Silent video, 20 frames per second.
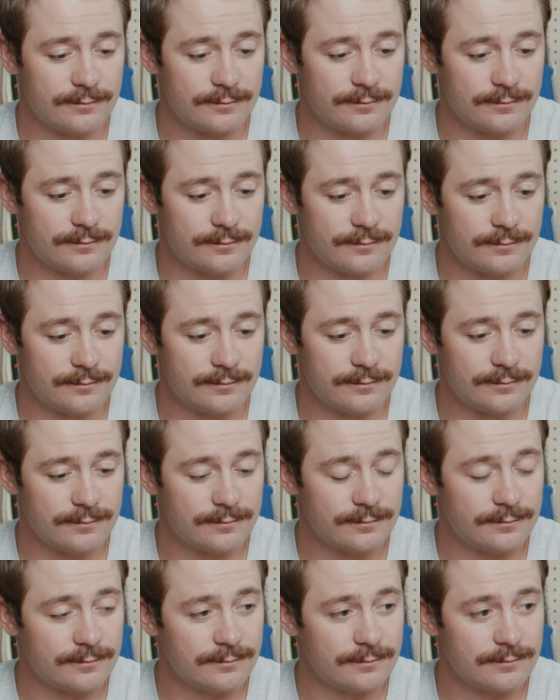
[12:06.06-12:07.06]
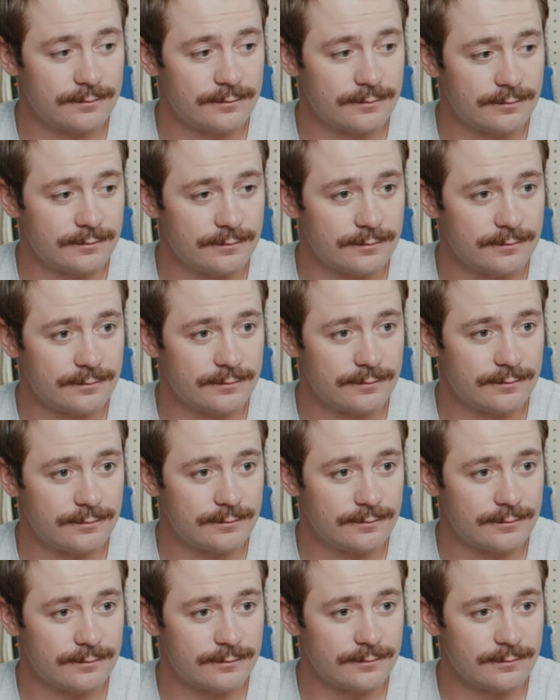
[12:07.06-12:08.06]

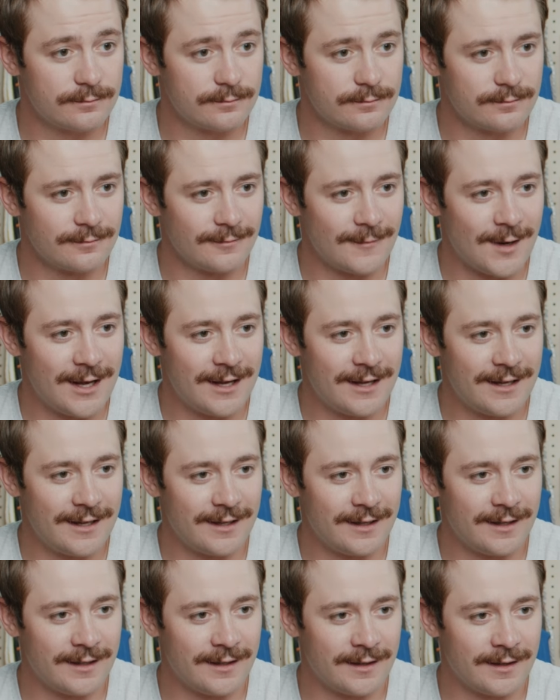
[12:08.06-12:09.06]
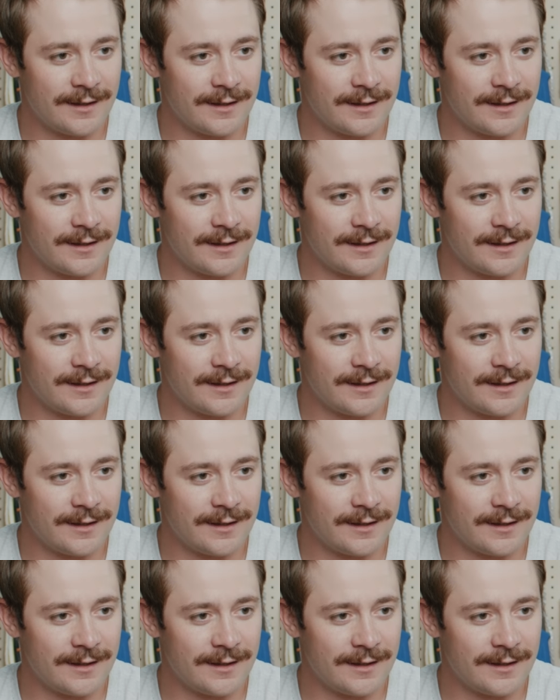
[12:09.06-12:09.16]
(not speaking)